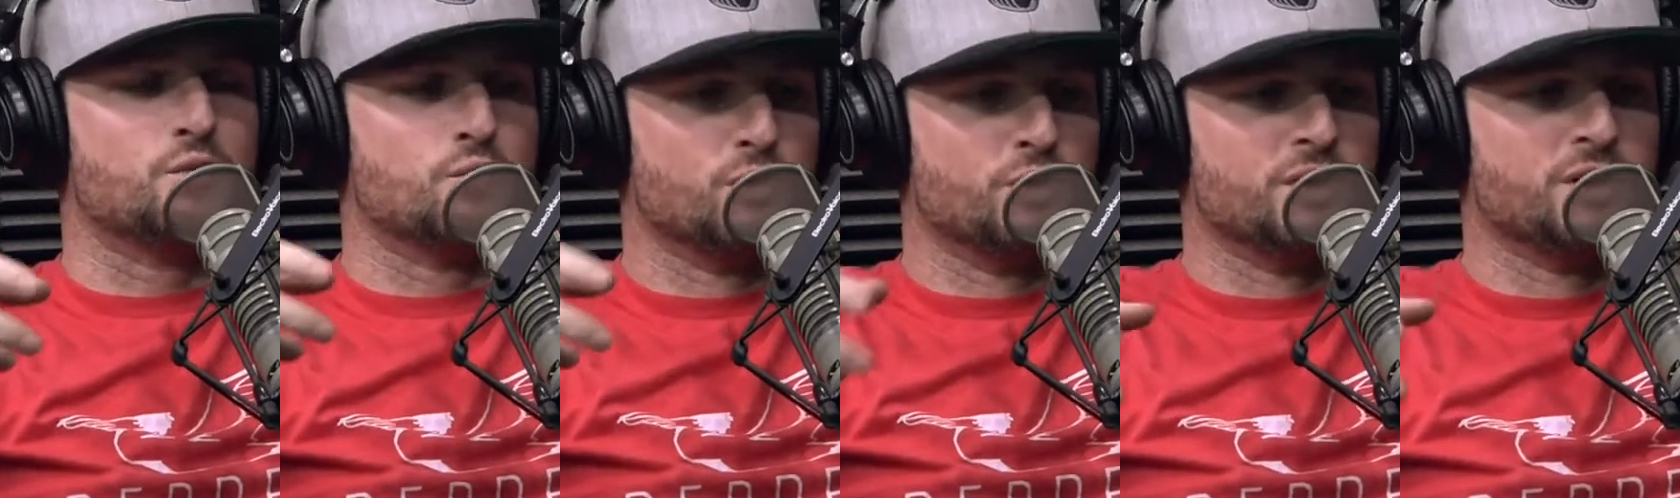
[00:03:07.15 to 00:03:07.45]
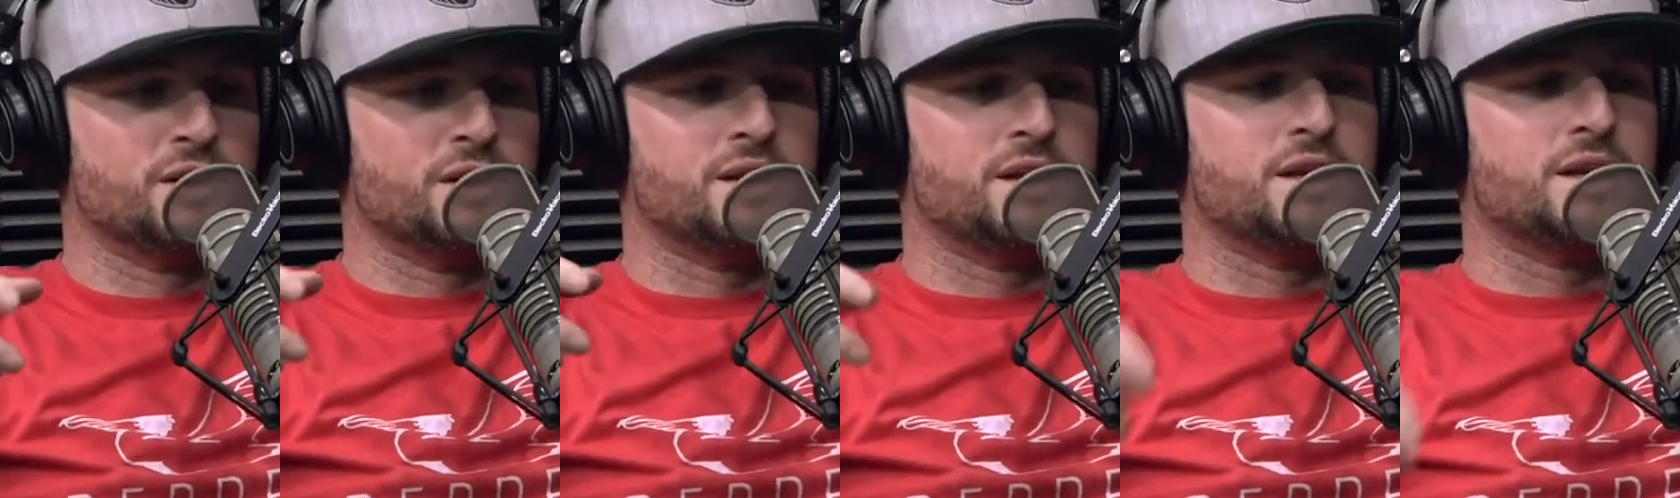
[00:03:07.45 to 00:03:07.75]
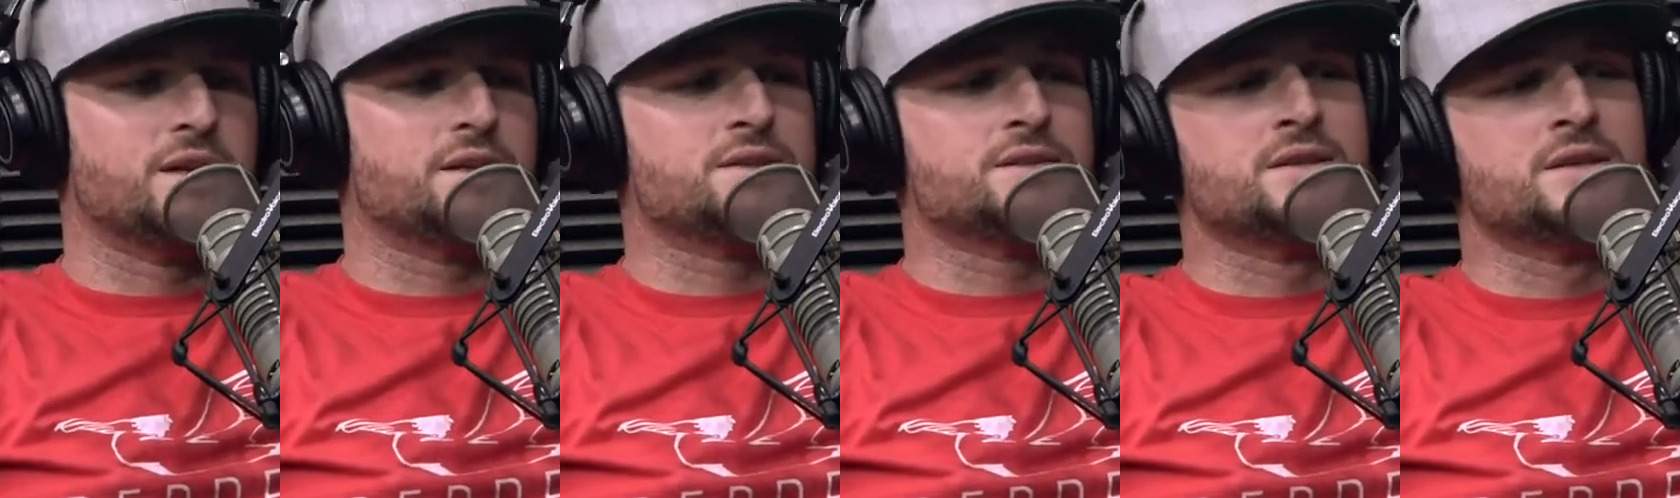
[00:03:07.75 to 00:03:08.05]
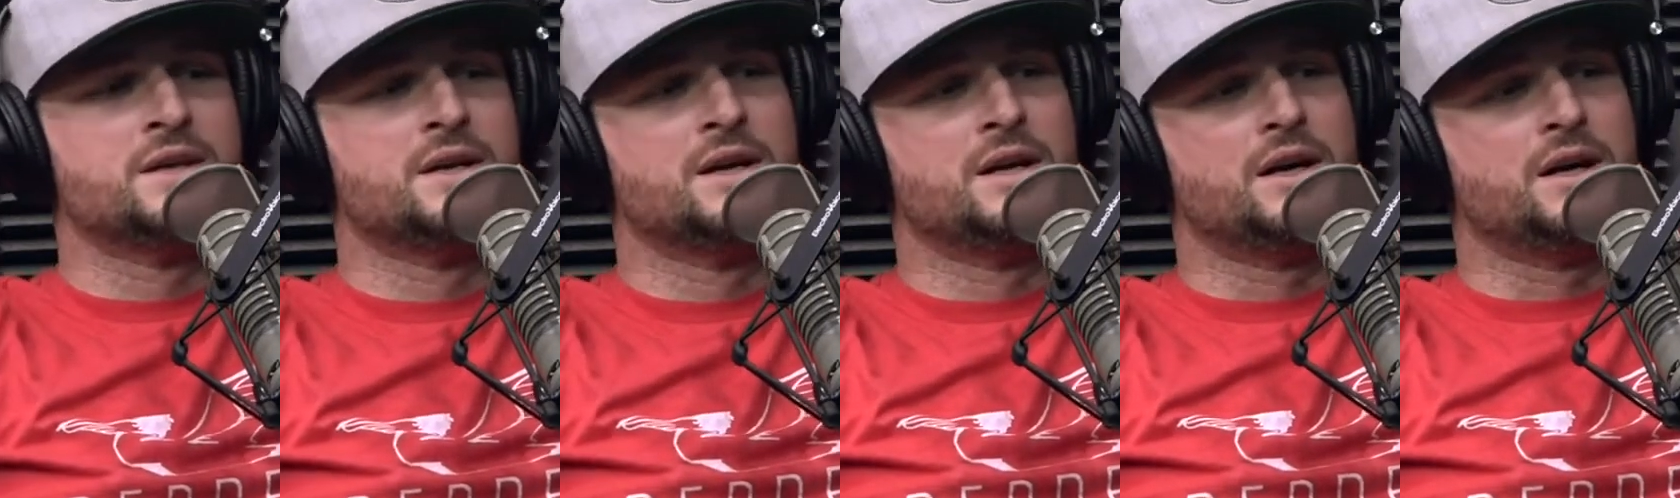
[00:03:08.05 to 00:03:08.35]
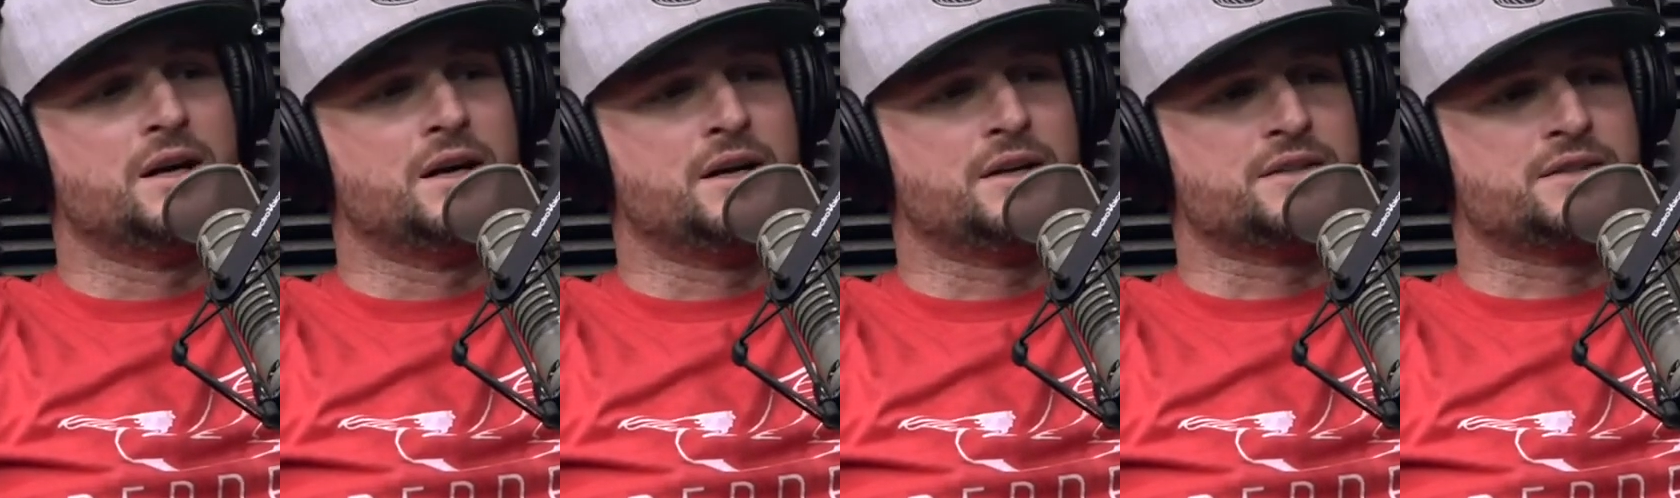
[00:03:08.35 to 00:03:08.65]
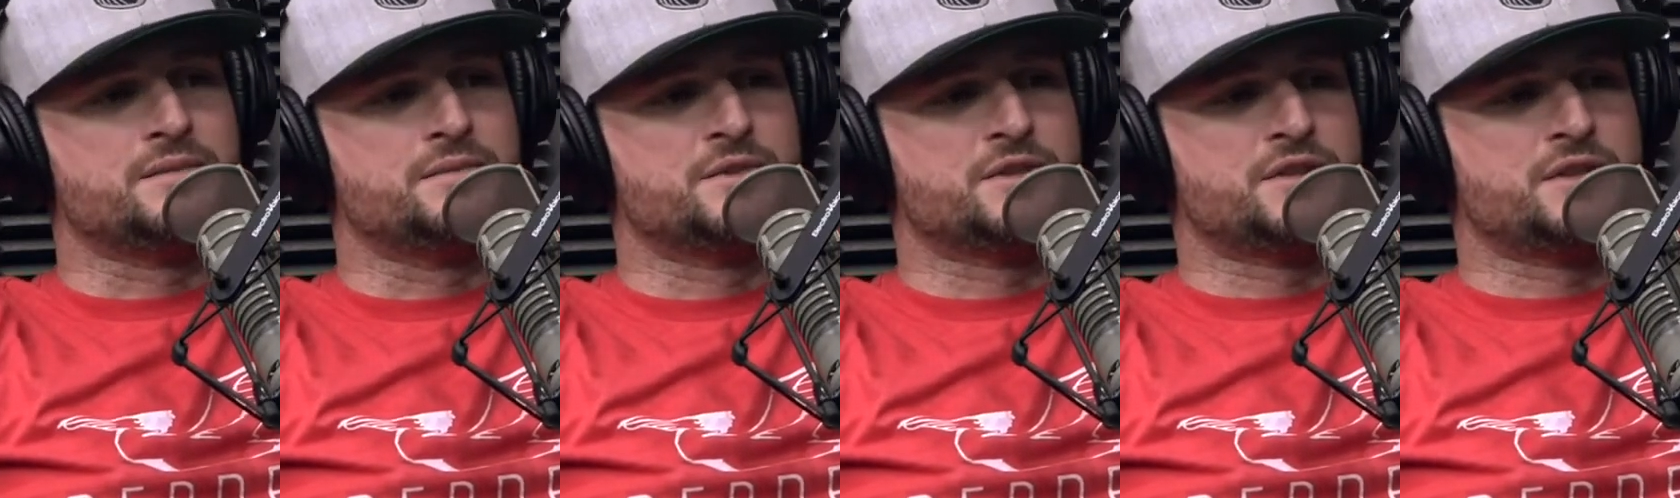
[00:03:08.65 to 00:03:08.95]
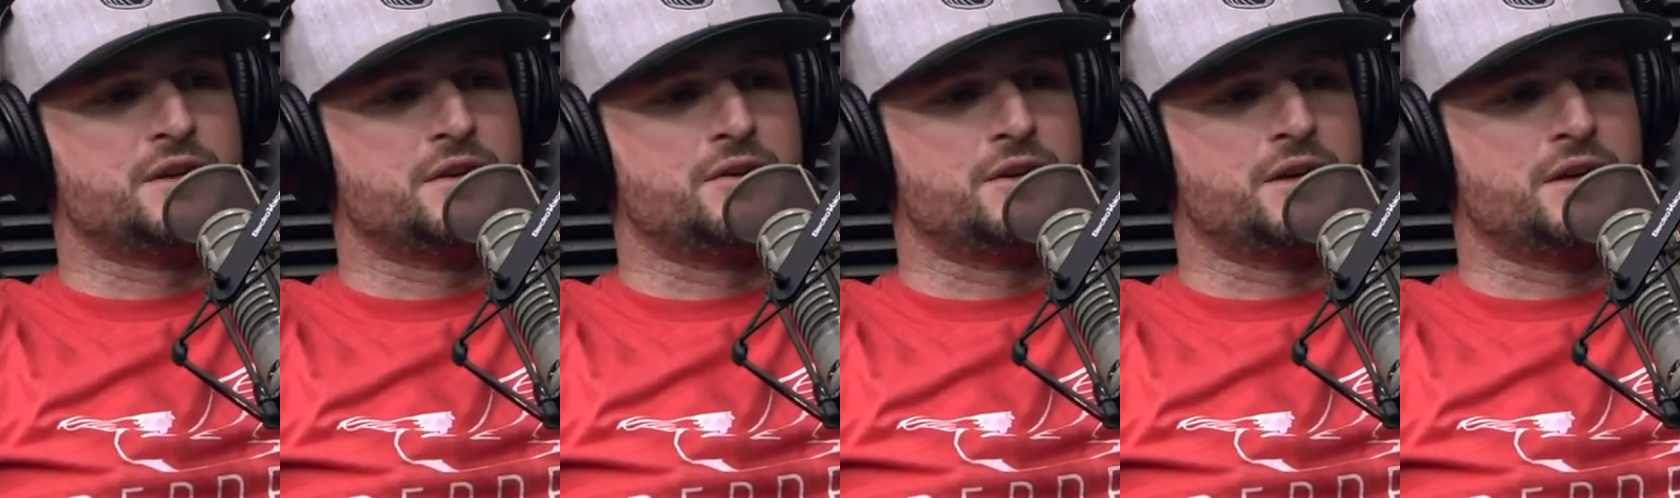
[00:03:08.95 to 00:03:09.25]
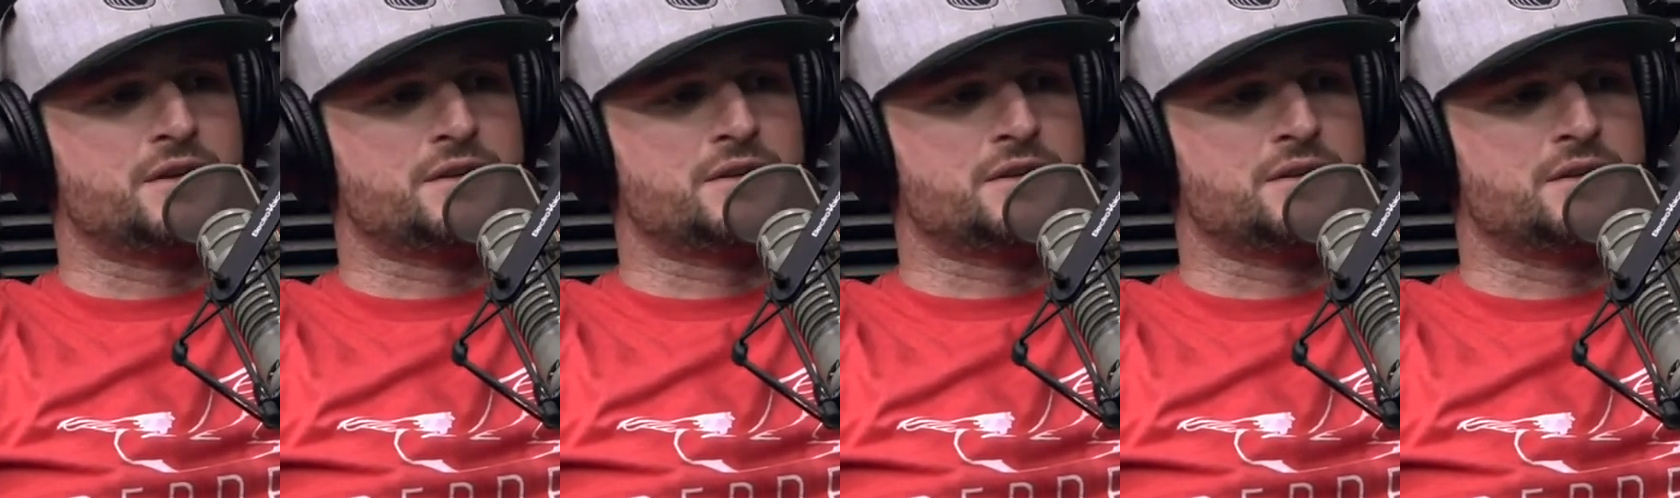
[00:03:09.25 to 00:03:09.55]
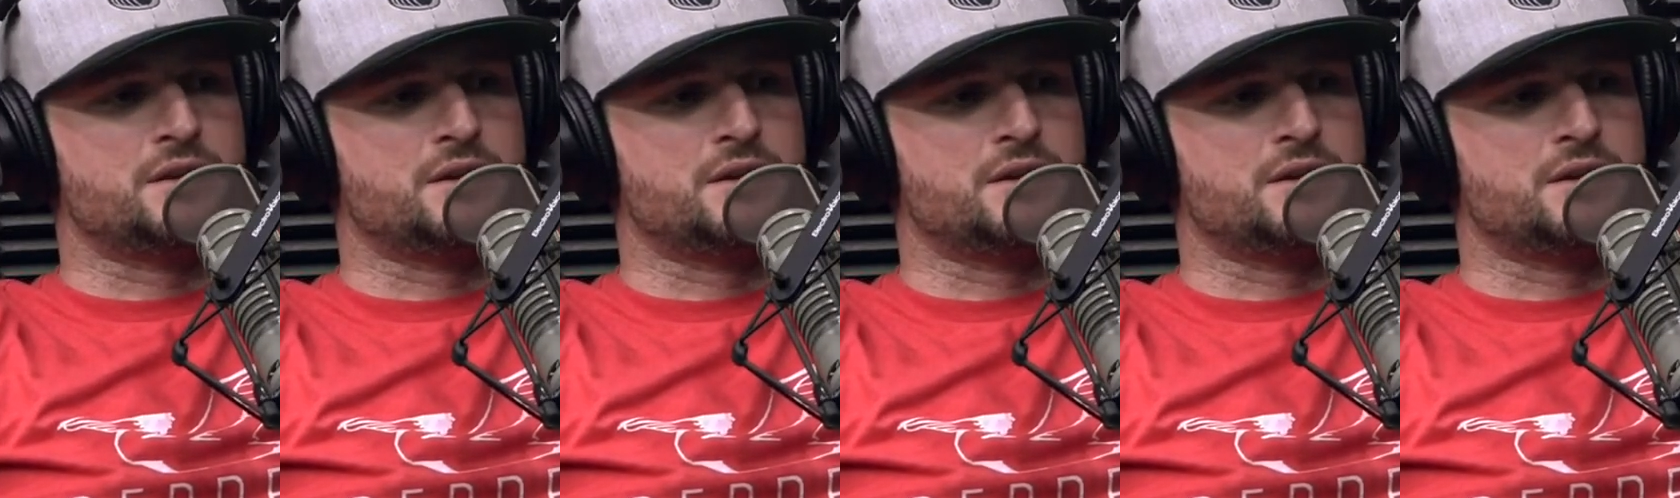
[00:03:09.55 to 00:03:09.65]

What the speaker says: really get some serious